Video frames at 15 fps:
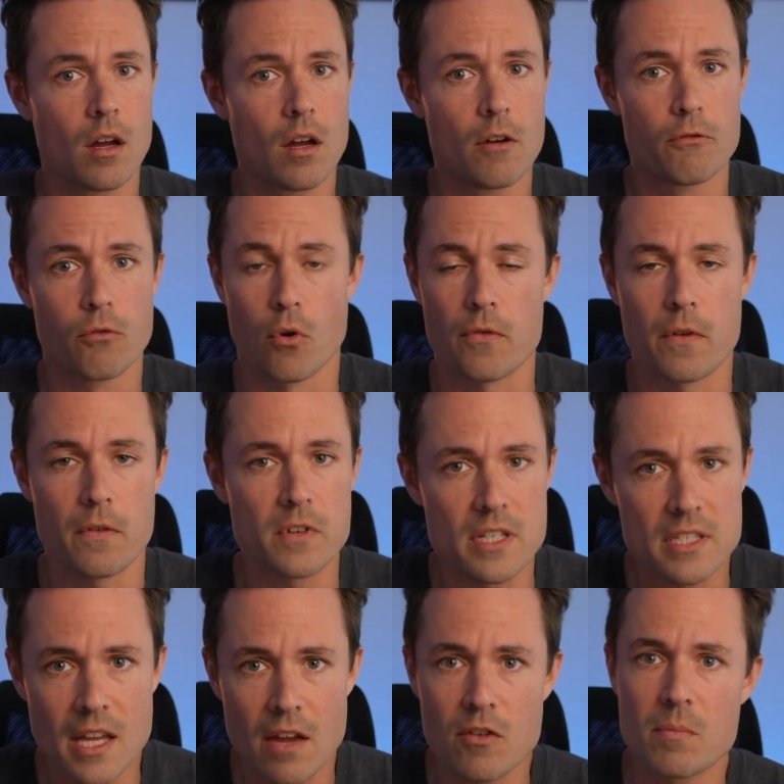
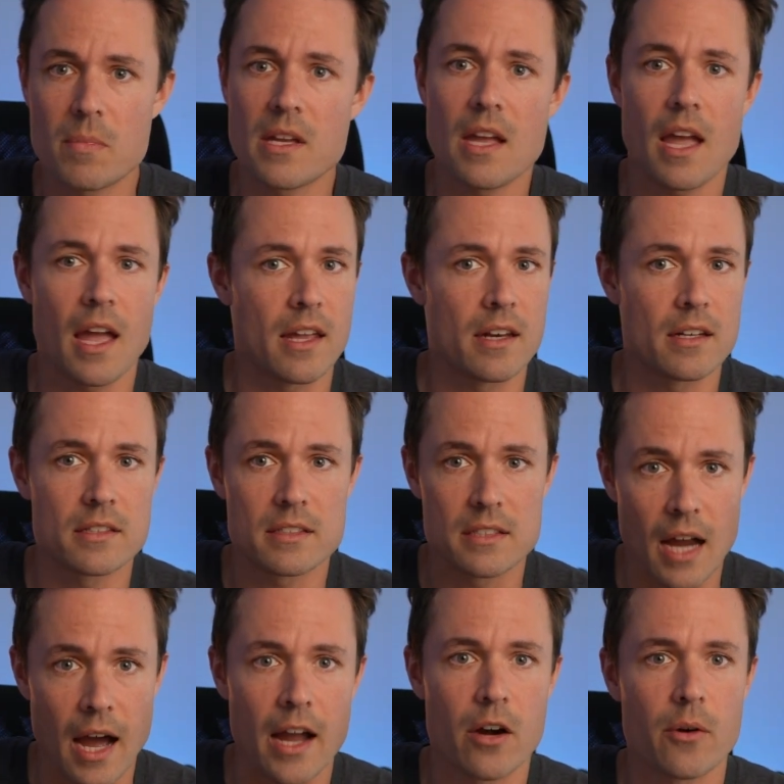457b, and
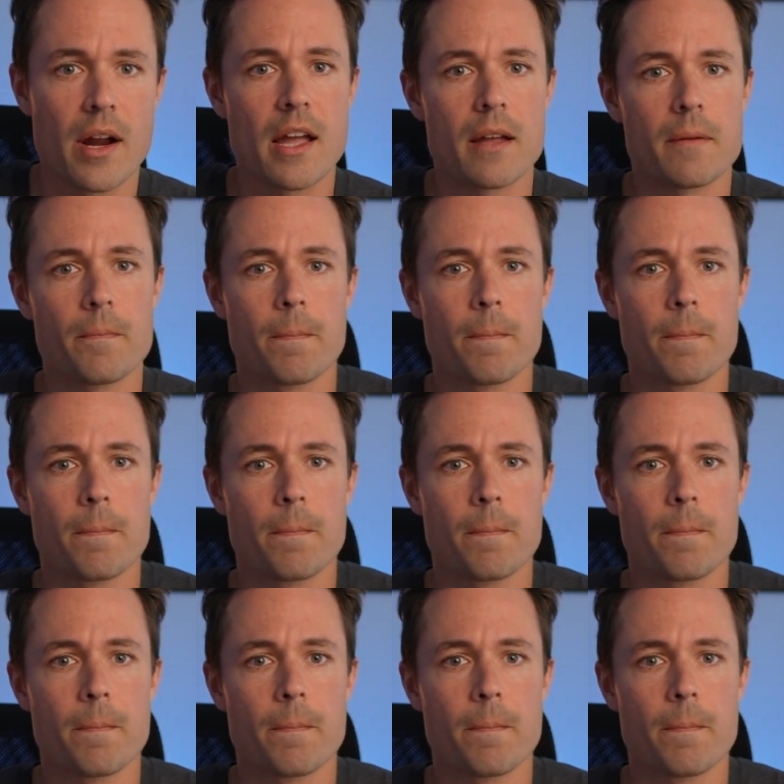IRA.